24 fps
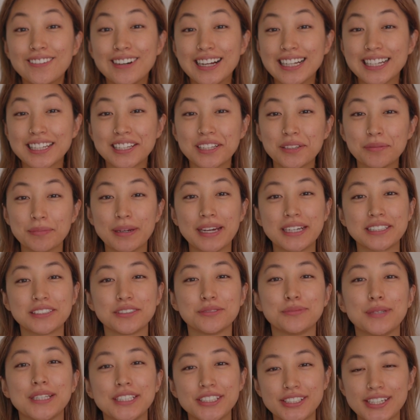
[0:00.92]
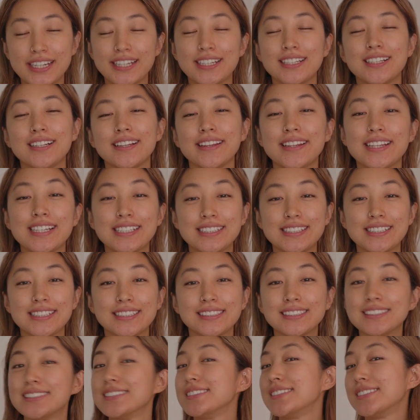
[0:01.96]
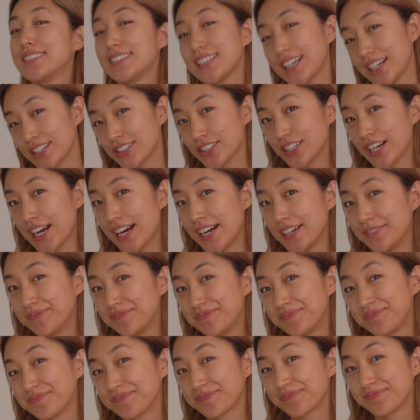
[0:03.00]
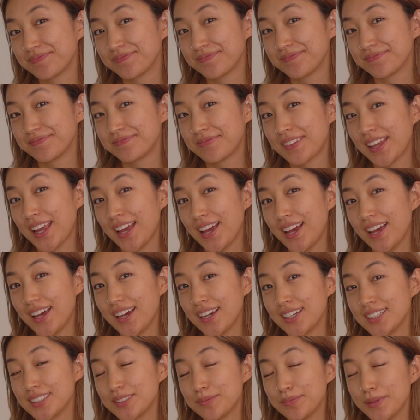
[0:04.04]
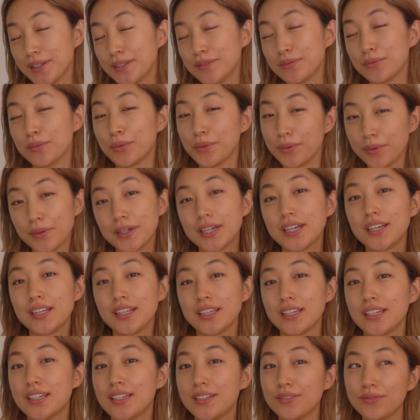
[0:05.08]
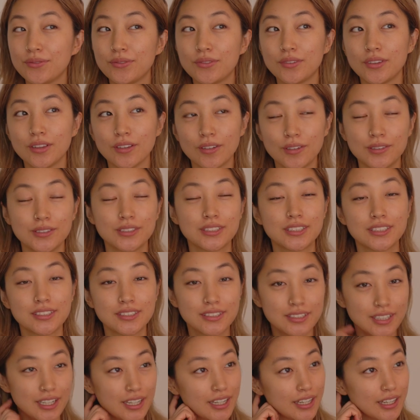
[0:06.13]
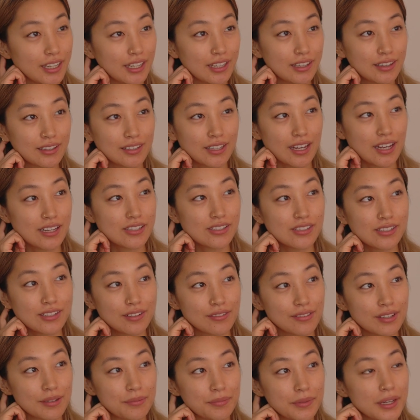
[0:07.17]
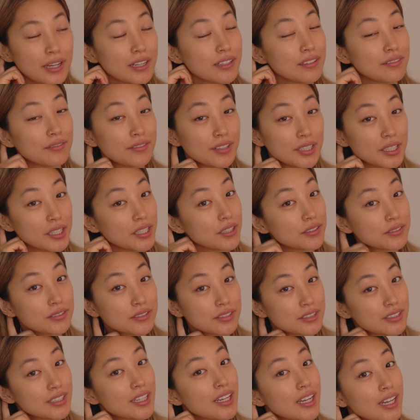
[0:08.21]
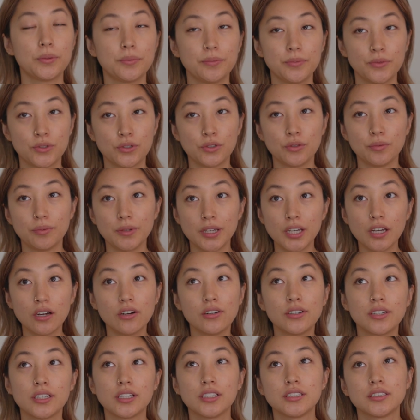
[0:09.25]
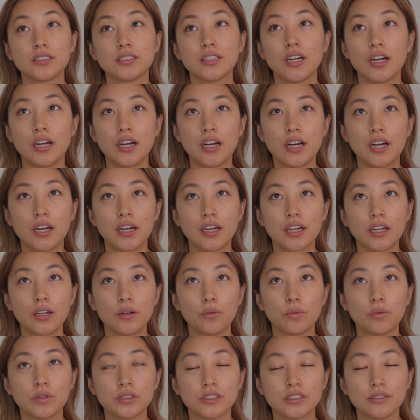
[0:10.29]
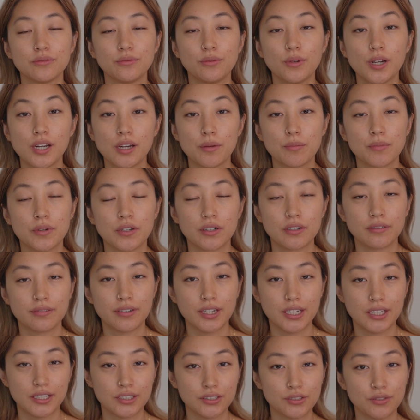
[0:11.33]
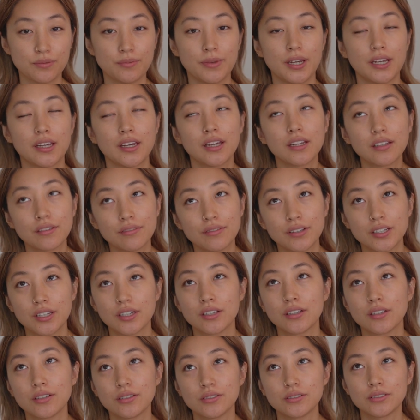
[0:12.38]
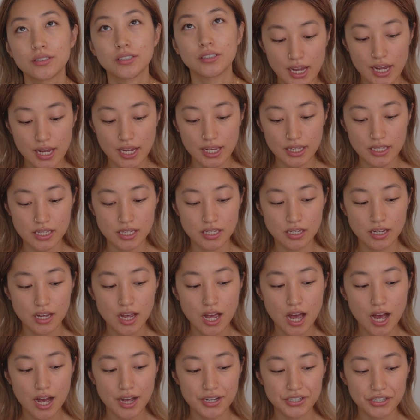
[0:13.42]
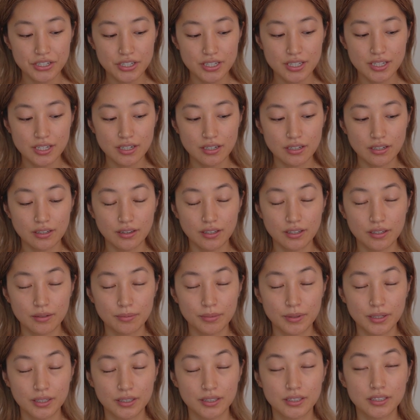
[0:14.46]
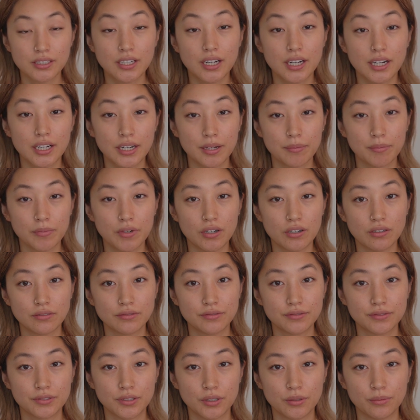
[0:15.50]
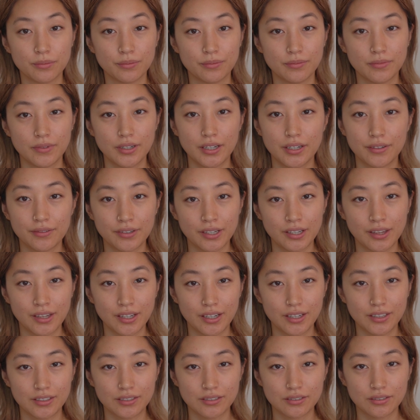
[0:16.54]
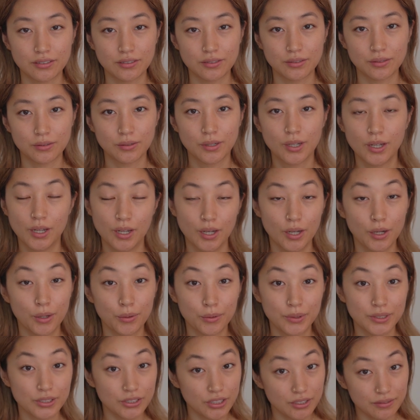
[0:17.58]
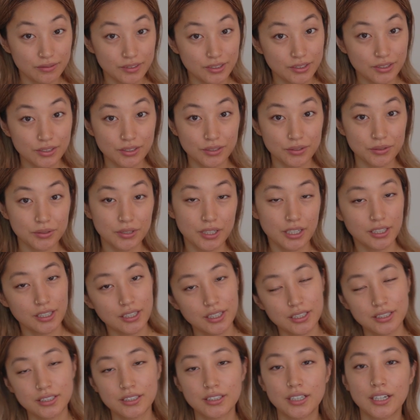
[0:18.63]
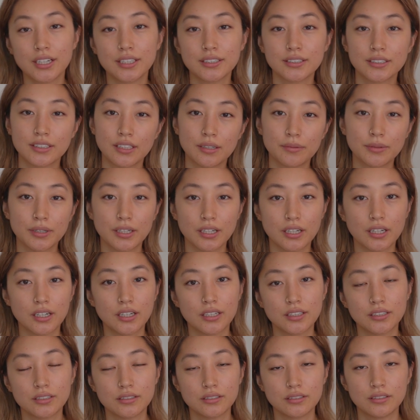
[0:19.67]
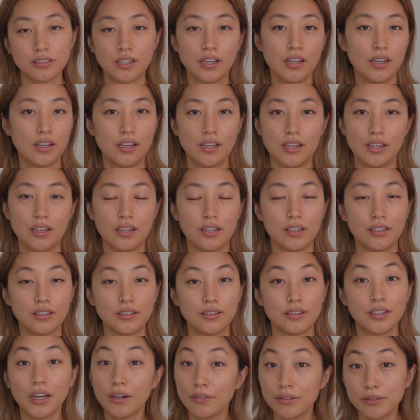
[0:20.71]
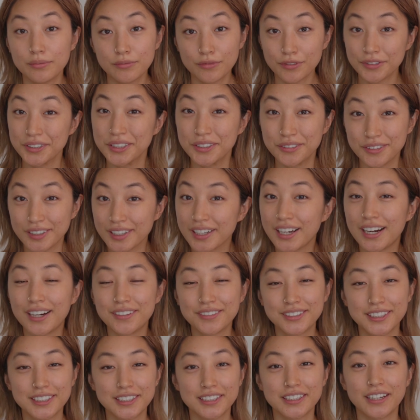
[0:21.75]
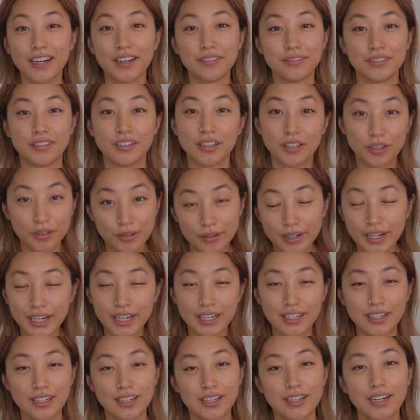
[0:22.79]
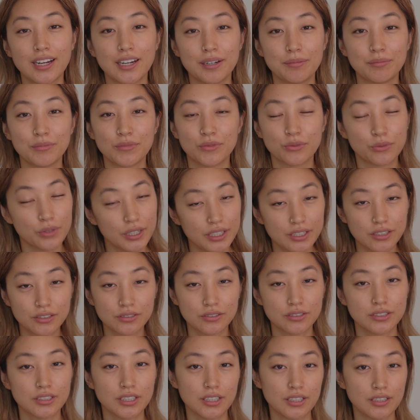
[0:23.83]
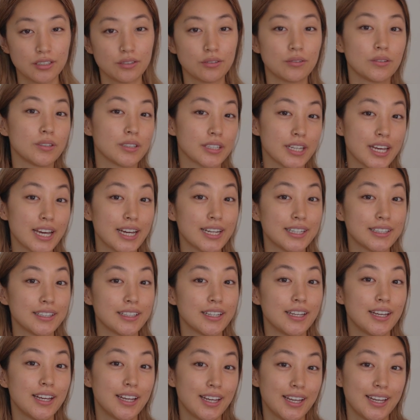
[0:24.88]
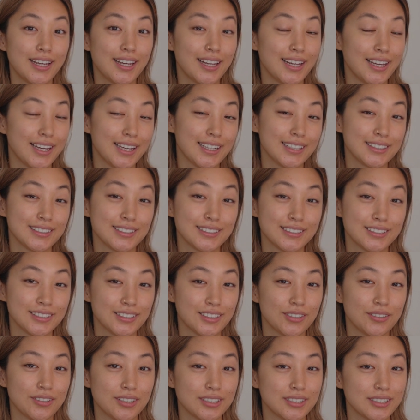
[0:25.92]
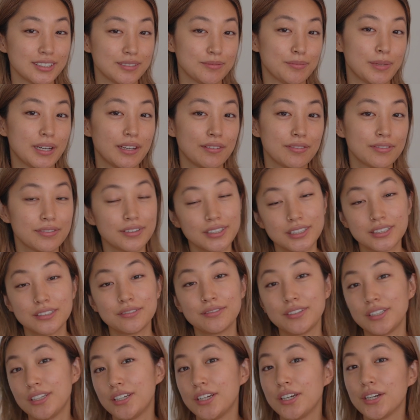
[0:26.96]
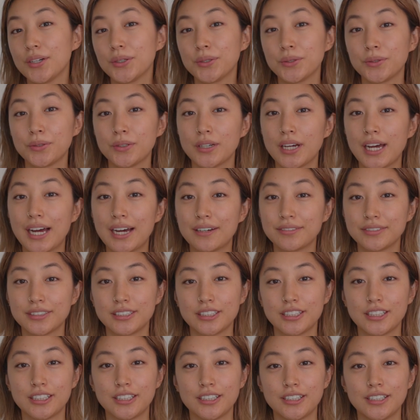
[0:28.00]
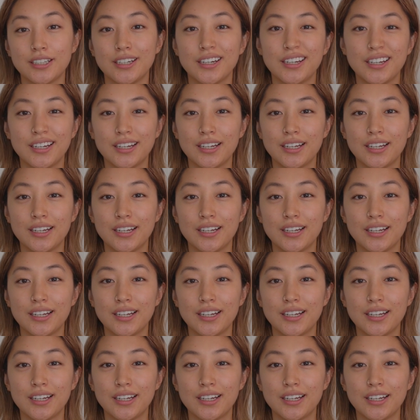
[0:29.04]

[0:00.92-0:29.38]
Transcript: welcome back to my channel this is Dasha it's been really long since I actually filmed any videos oh, to be honest I wasn't really motivated to make any videos and I just needed a little bit of time off from everything so we traveled to Kyrgyzstan, Samarkand and now I'm fully recovered I feel great and I'm ready to start it all again and so this is my first video after